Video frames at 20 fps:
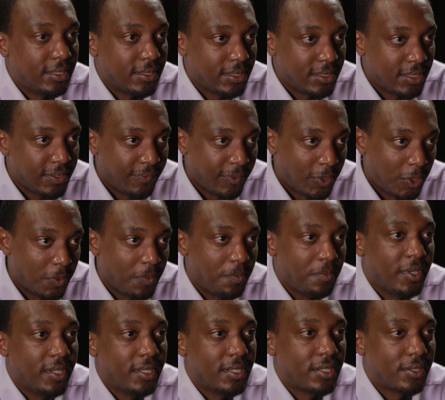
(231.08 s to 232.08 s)

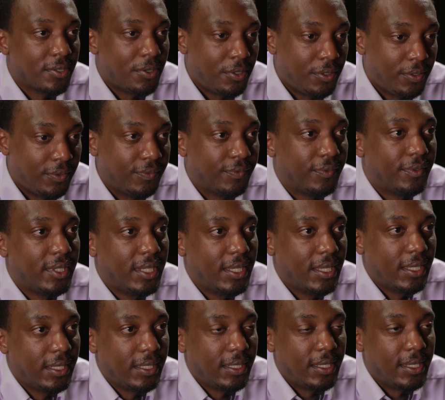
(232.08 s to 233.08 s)
development of
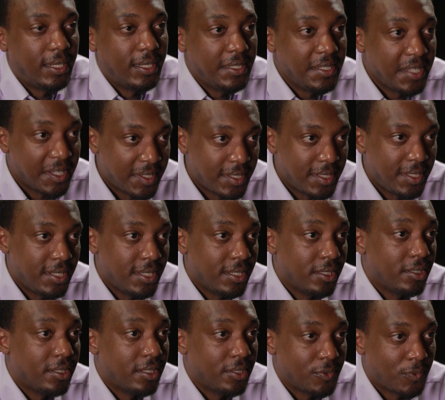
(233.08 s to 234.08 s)
uh, testing
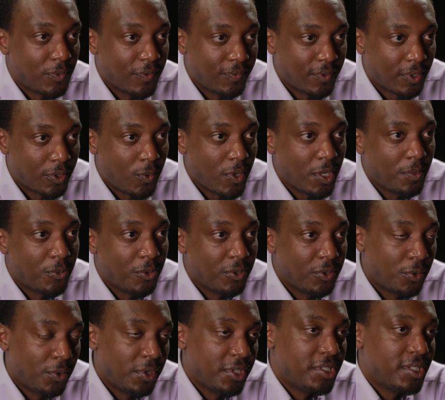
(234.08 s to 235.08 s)
and as we've acquired more
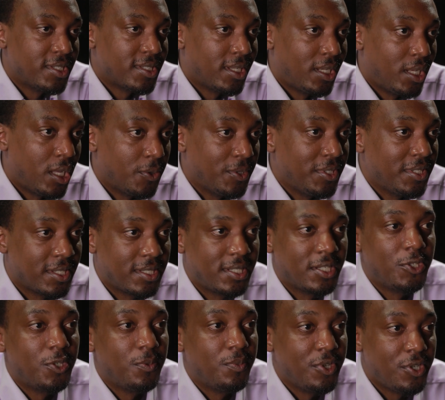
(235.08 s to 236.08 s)
knowledge has allowed testing
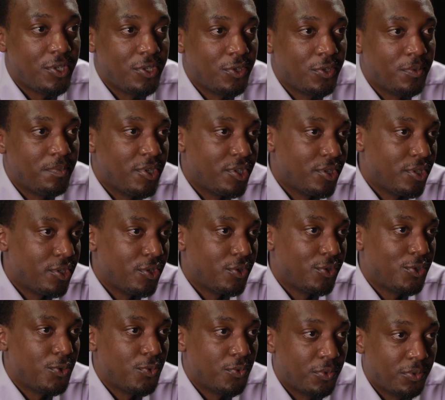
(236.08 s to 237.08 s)
to be, to be reduced
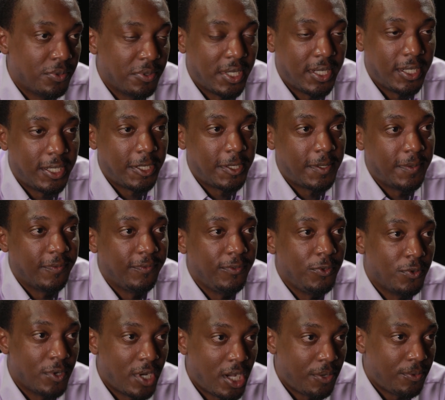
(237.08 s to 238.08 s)
to uh, a
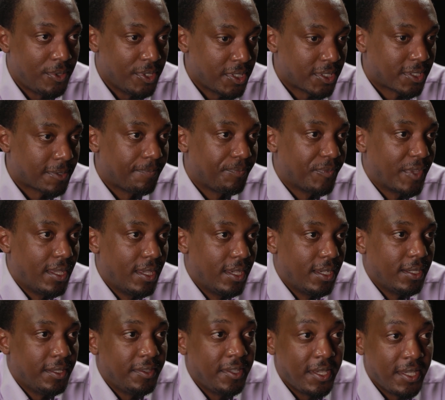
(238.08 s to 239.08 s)
few hours.
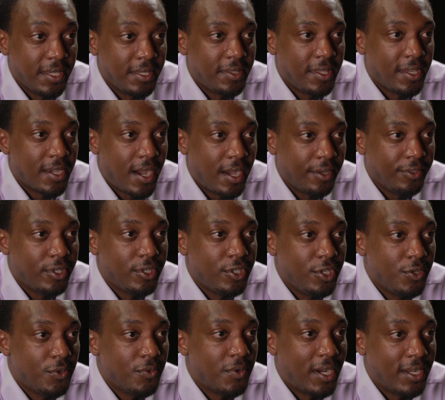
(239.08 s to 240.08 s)
There, there are the
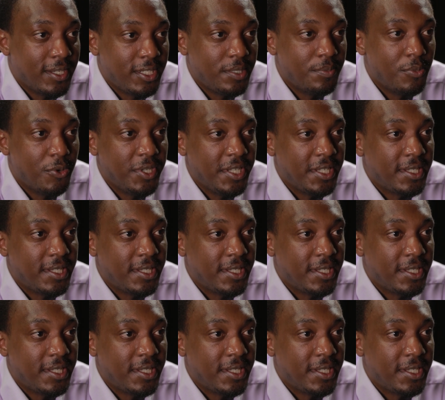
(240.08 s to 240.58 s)
new antibody